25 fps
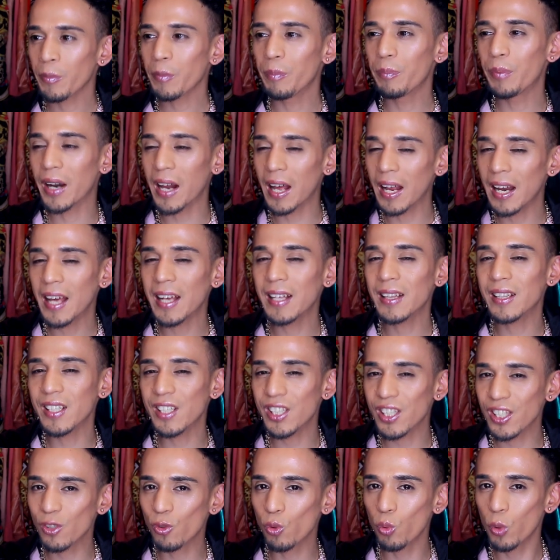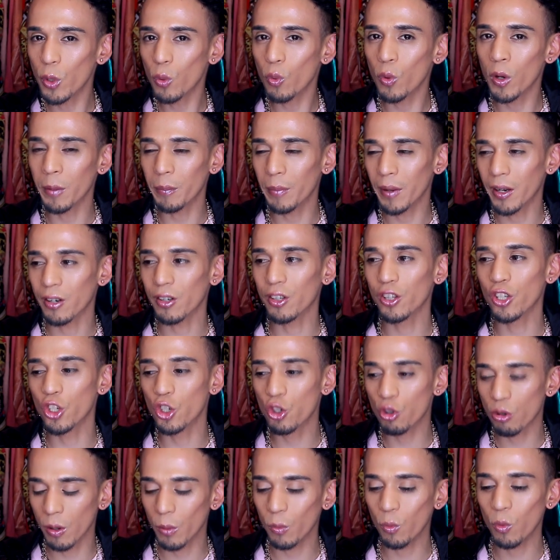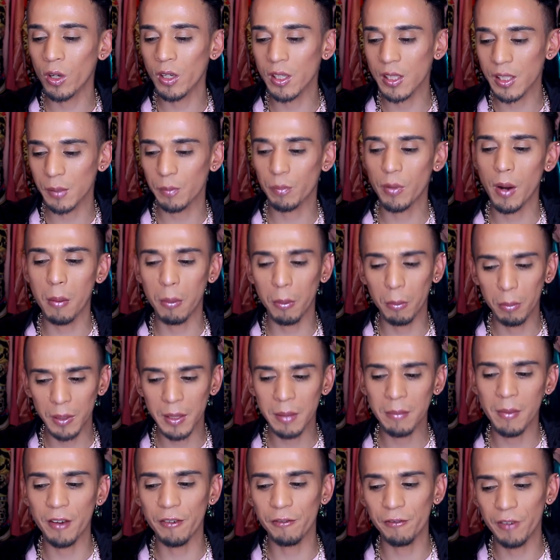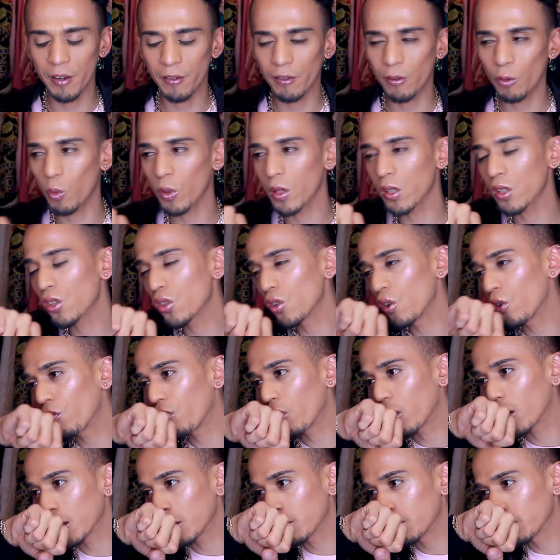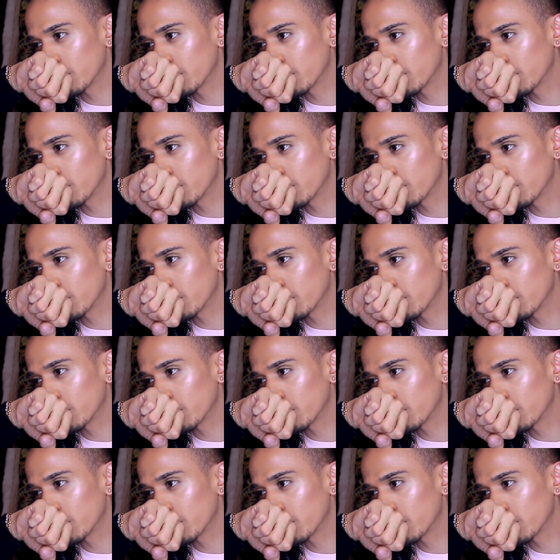but i like this sweet one better the drip one is probably my favorite one so far